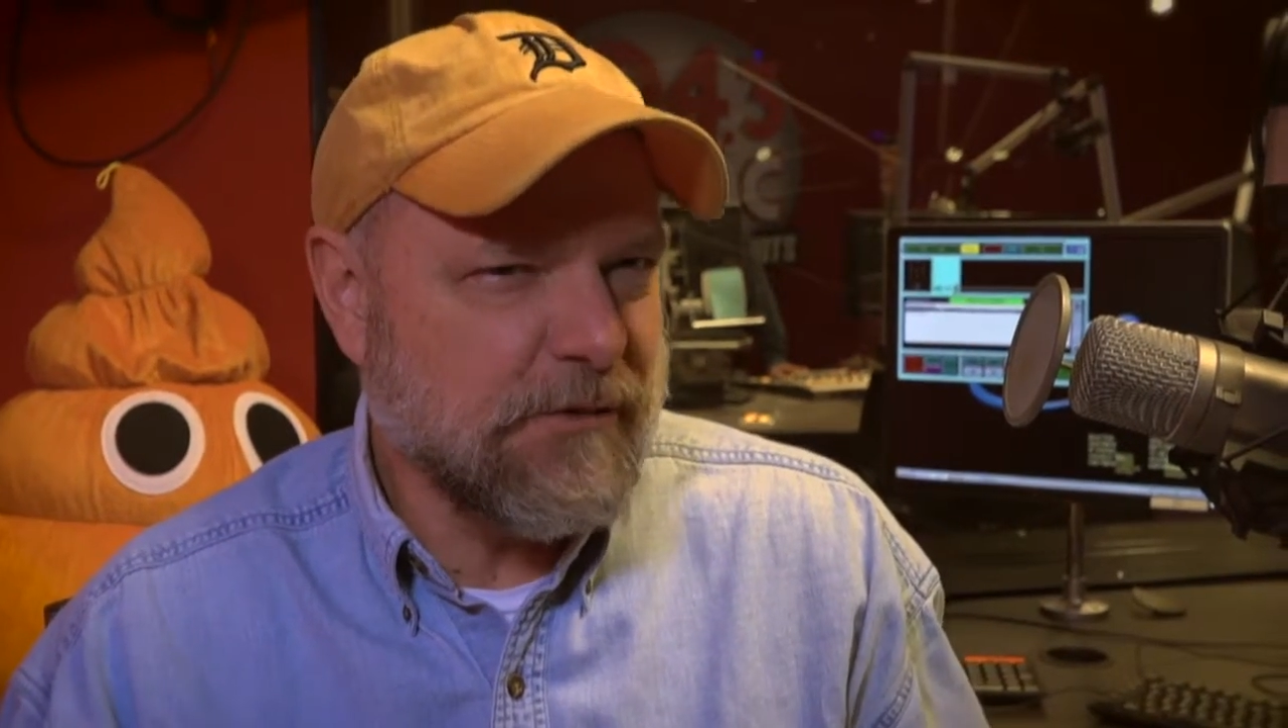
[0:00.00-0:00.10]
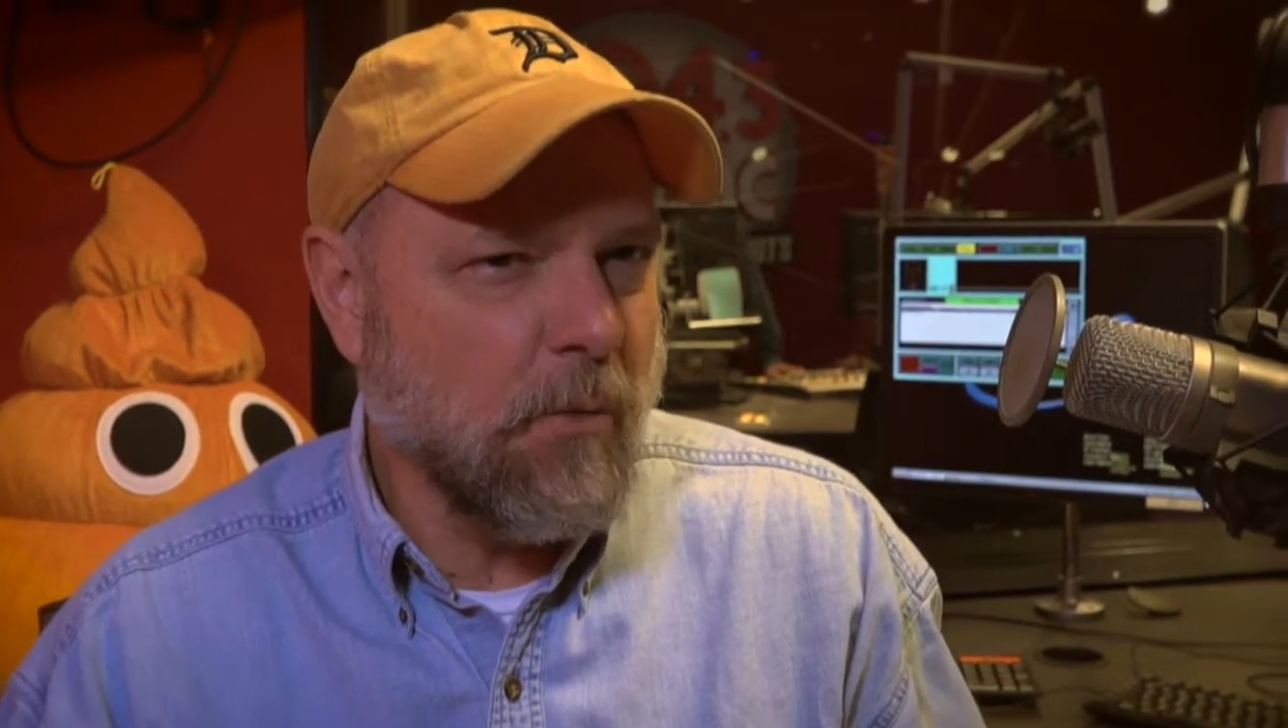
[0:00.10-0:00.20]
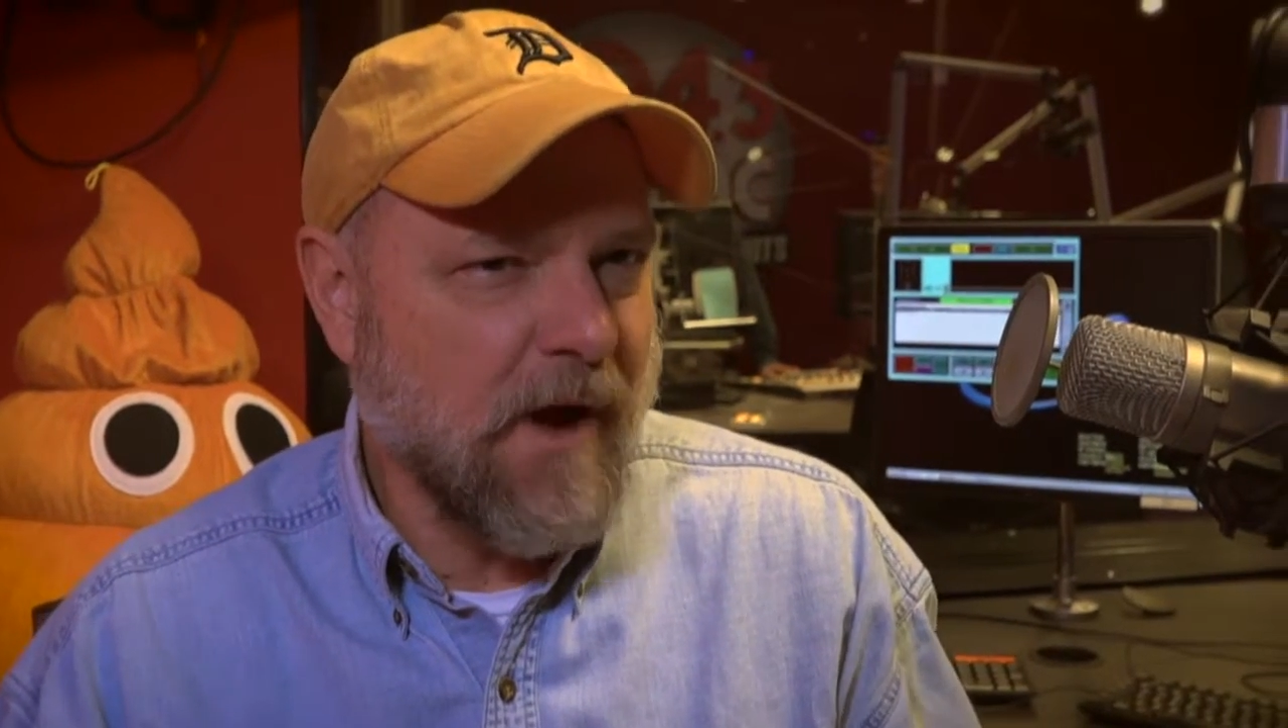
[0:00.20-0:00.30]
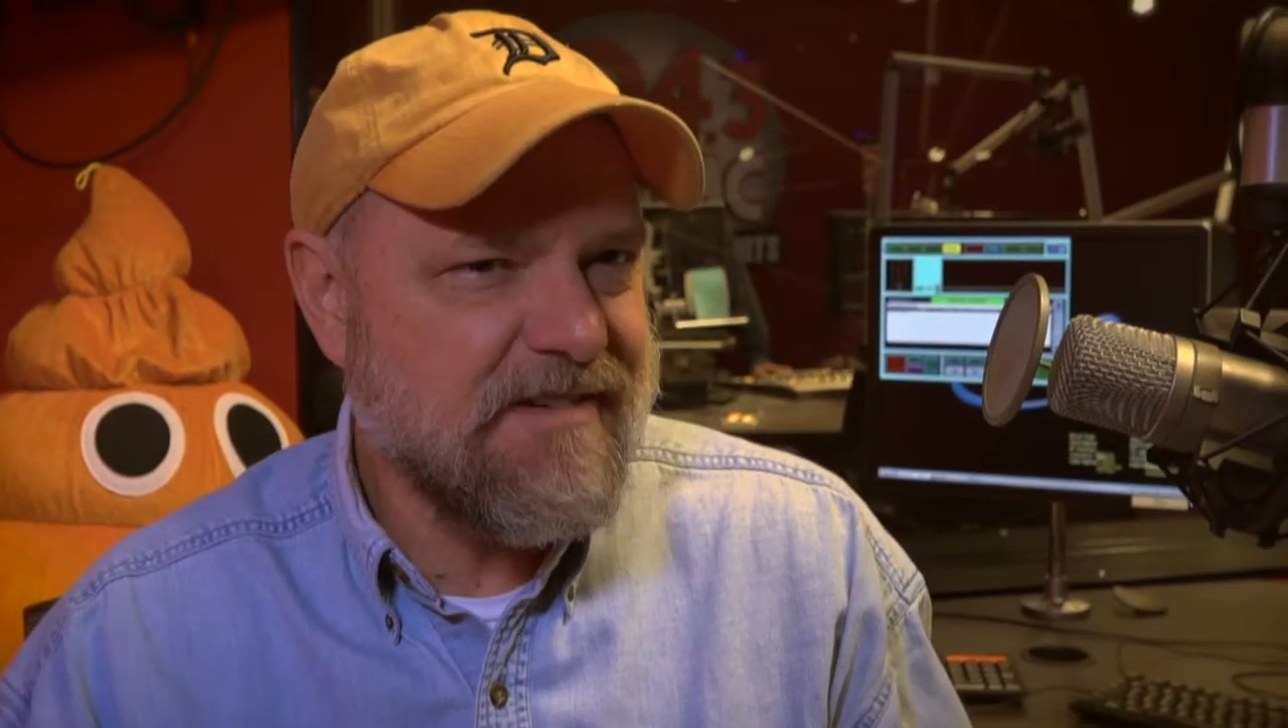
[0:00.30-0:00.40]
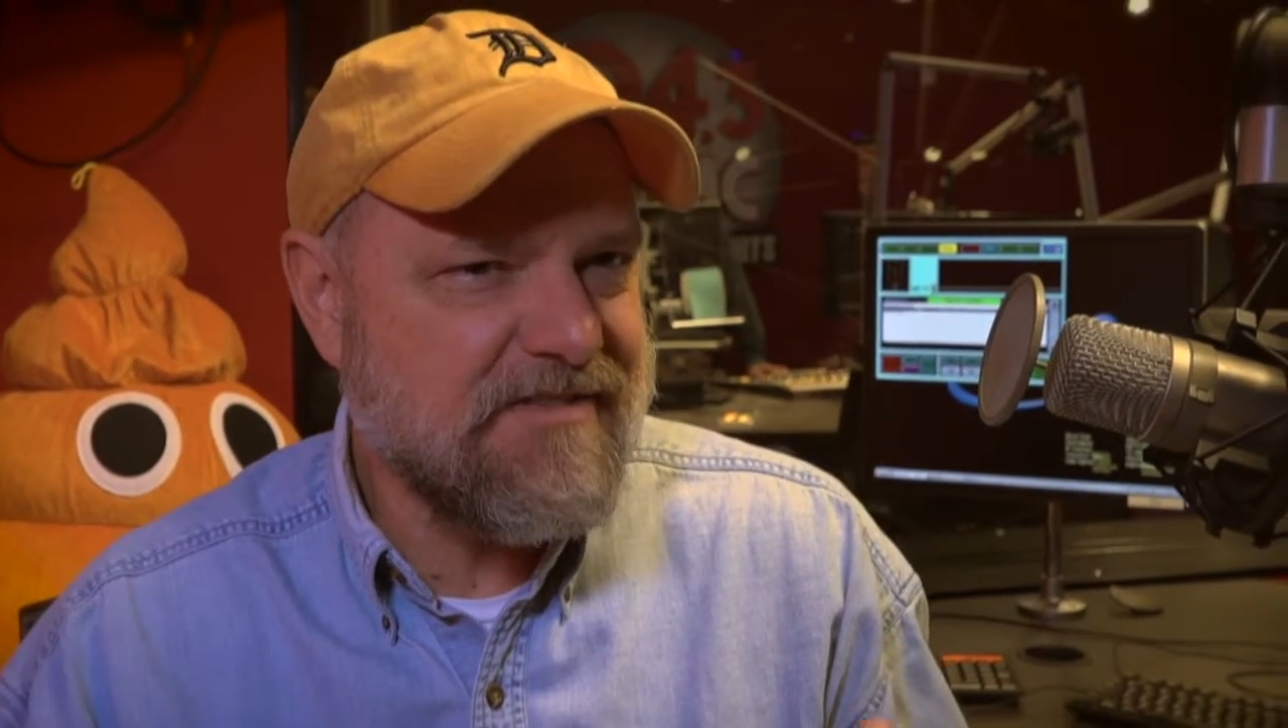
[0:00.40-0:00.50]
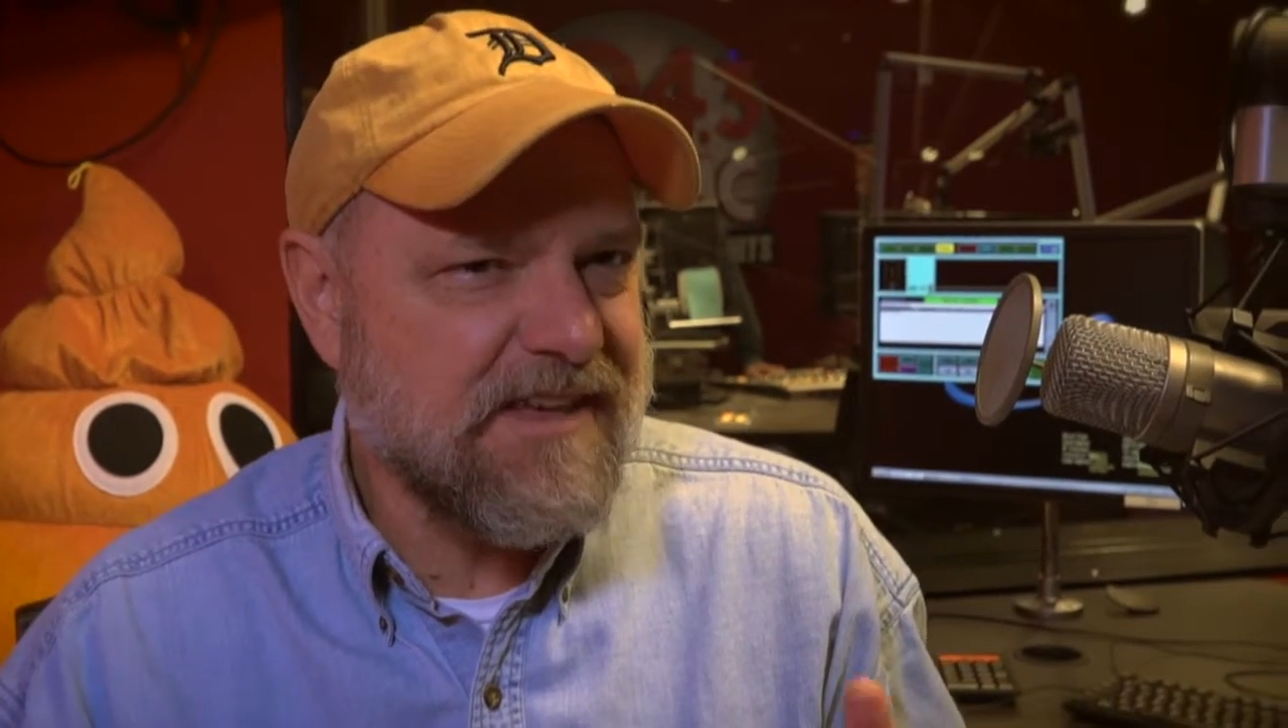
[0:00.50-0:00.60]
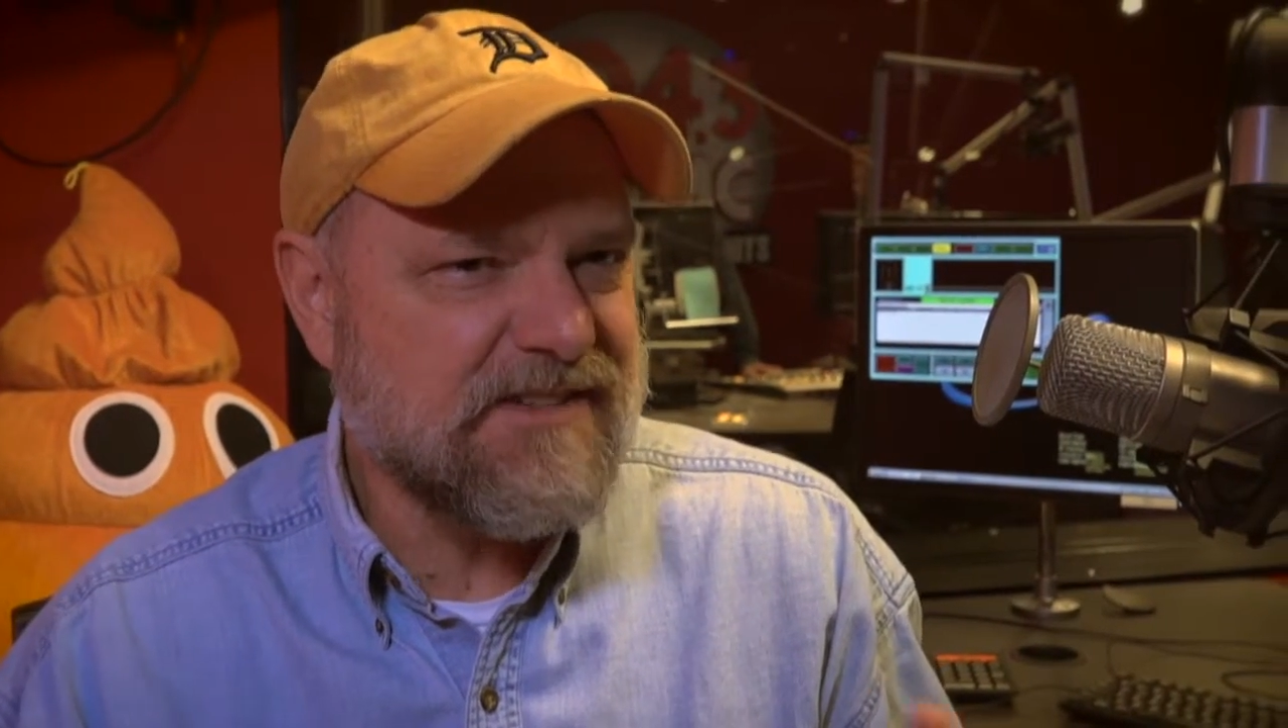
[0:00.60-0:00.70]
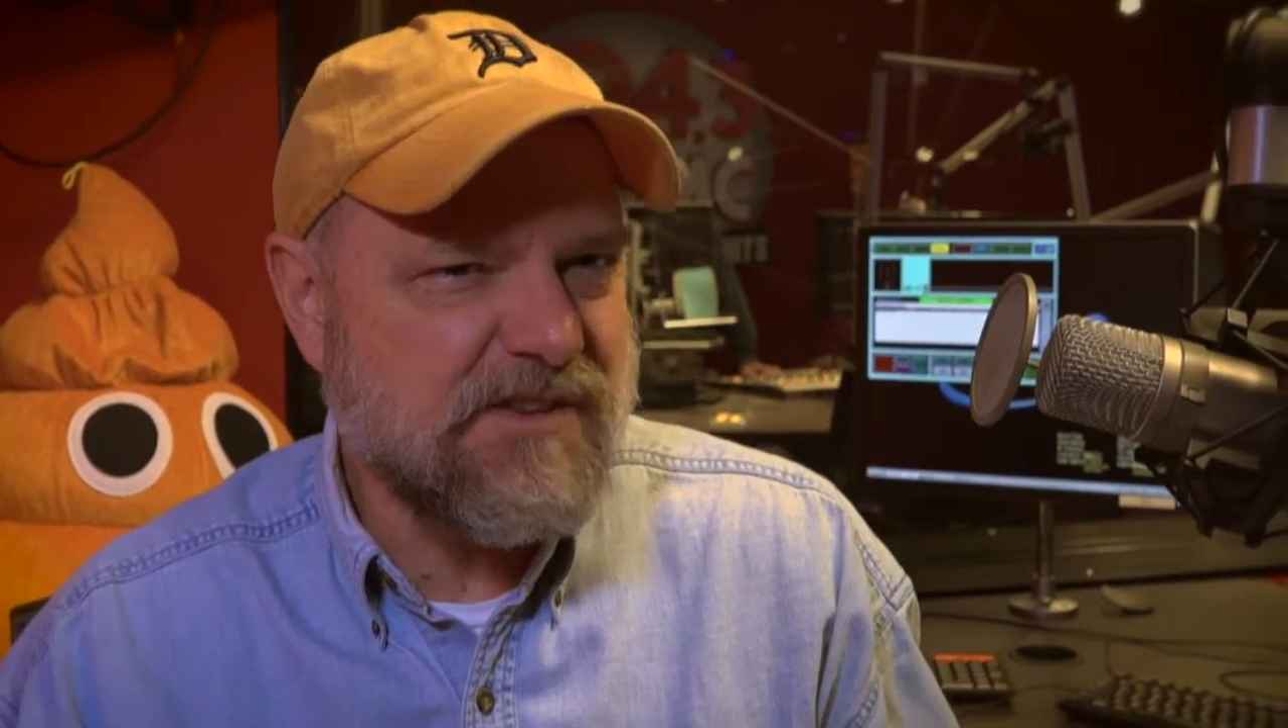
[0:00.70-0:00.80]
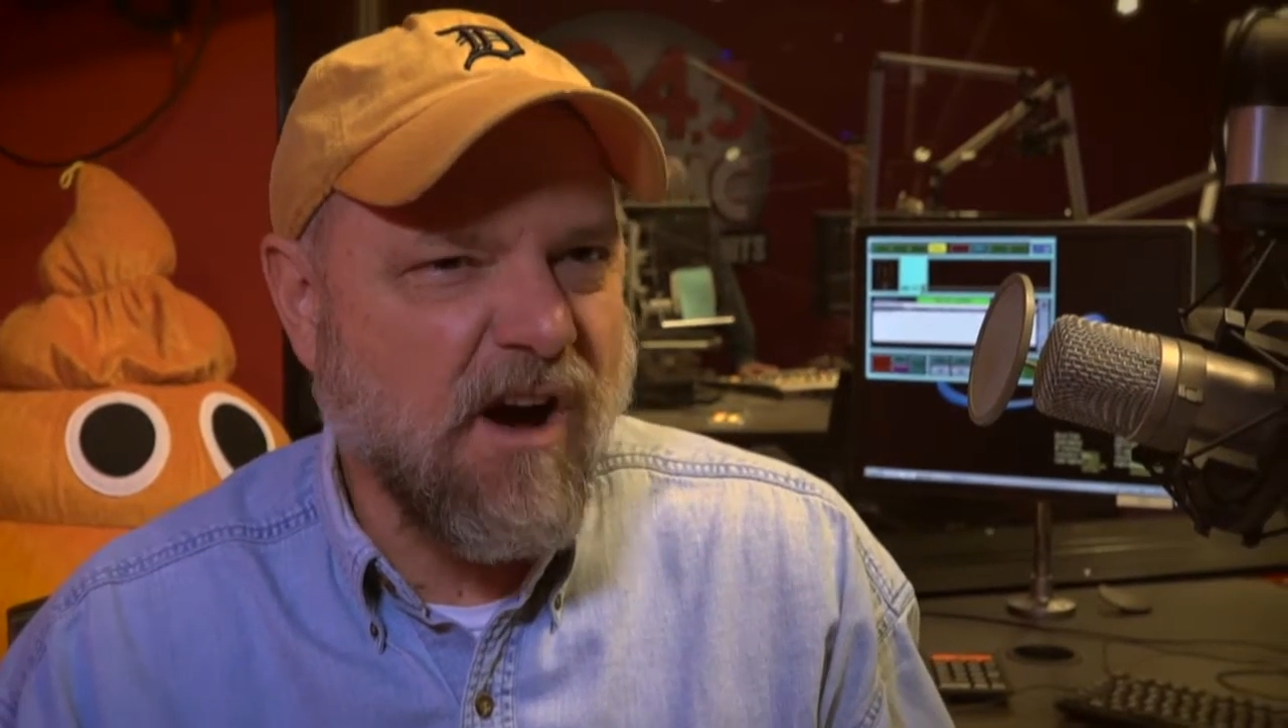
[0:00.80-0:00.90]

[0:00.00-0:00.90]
the way things